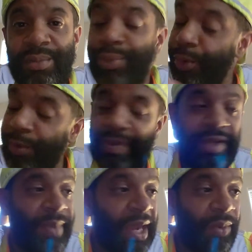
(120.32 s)
Prove
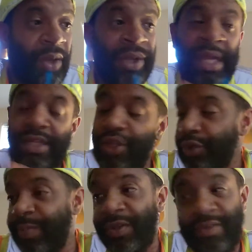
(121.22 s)
everybody wrong. You
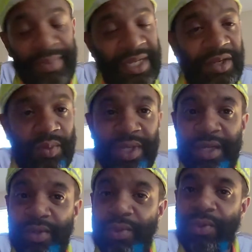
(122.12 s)
supposed to be the one
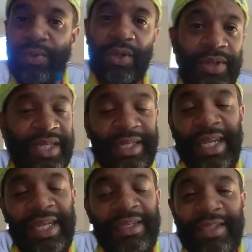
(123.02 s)
who who get the
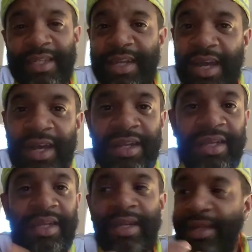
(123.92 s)
keys to the car.
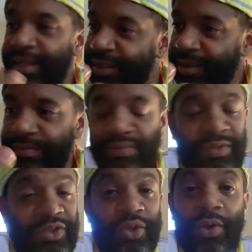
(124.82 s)

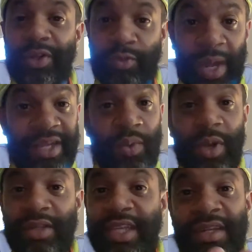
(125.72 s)
Show us why you
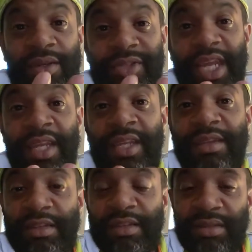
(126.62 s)
worthy of those keys.
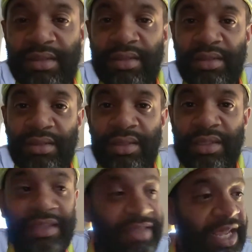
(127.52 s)

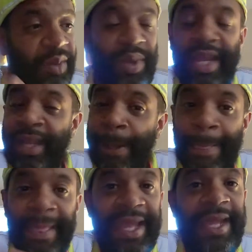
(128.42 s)
The same way
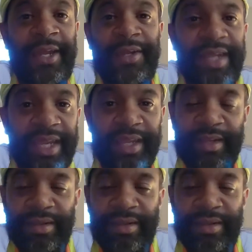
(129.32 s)
Aaron did.